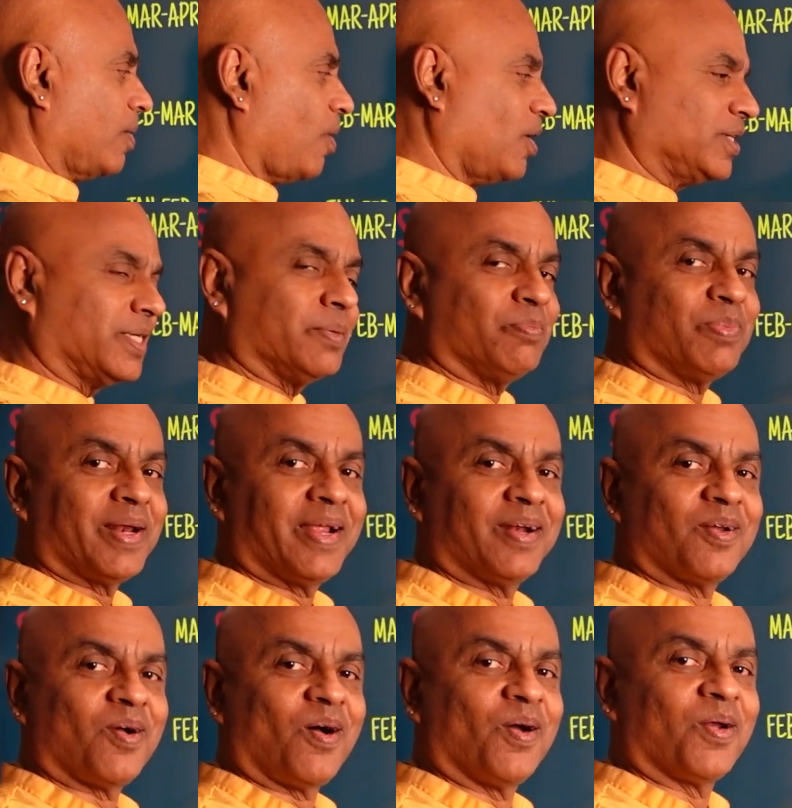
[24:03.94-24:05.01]

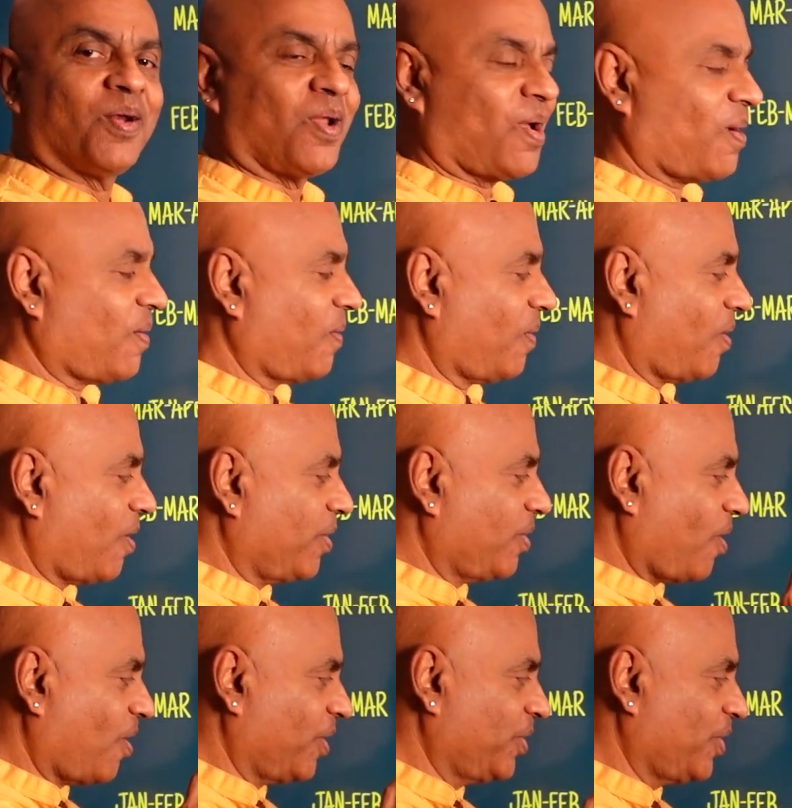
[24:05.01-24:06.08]
Contemplate on,
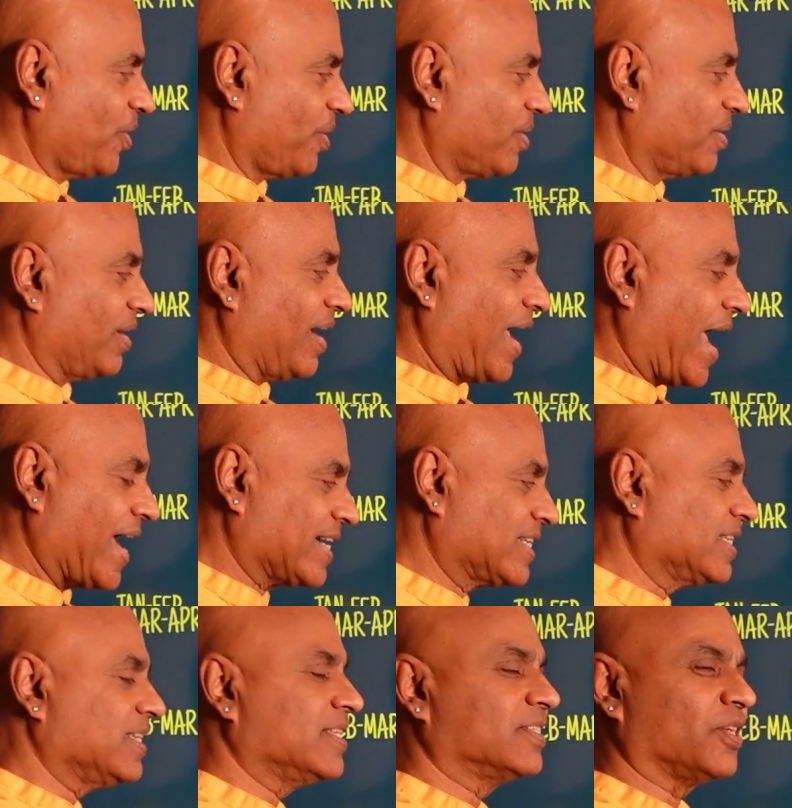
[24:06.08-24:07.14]
on, on your
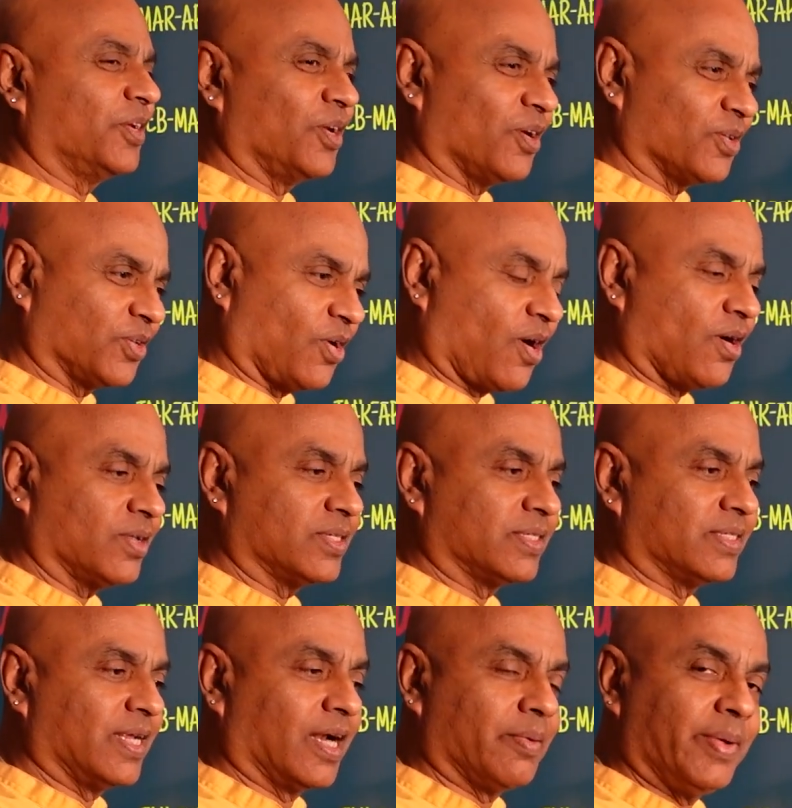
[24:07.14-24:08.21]
actions and your
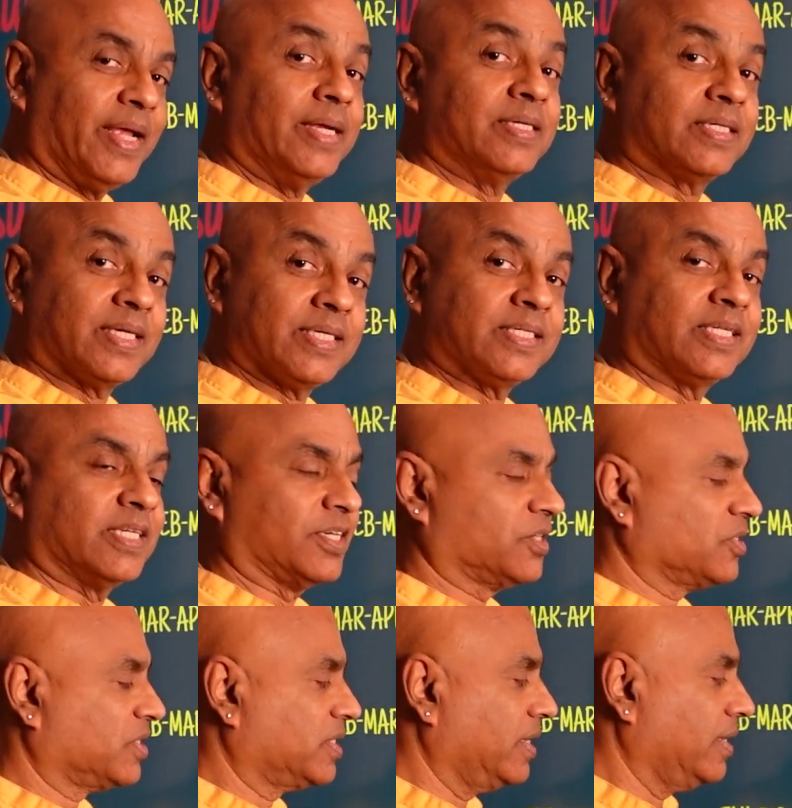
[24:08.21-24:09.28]
thoughts. It'd be interesting
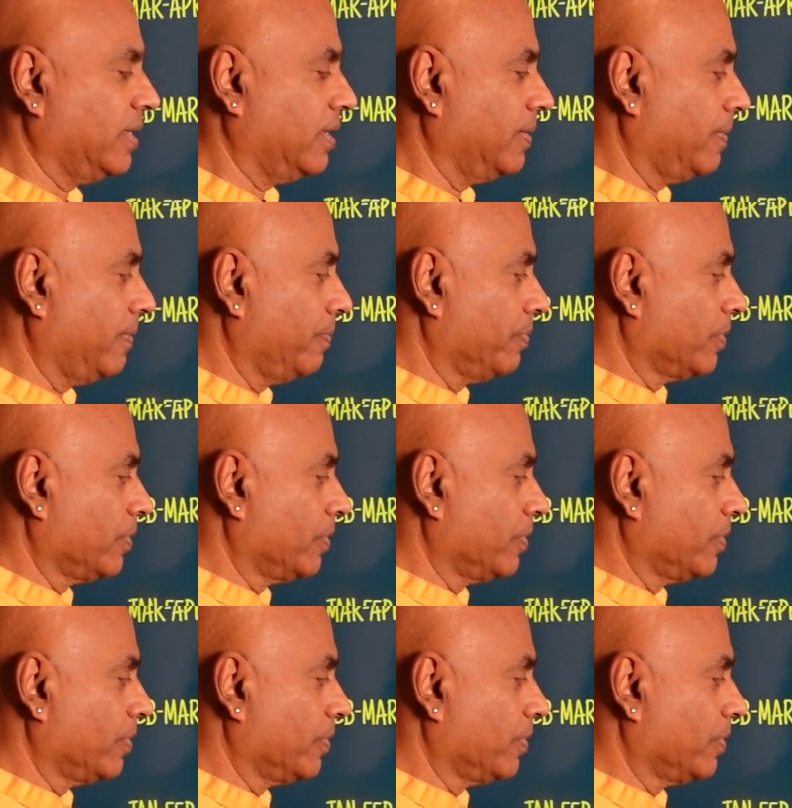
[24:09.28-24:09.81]
to see.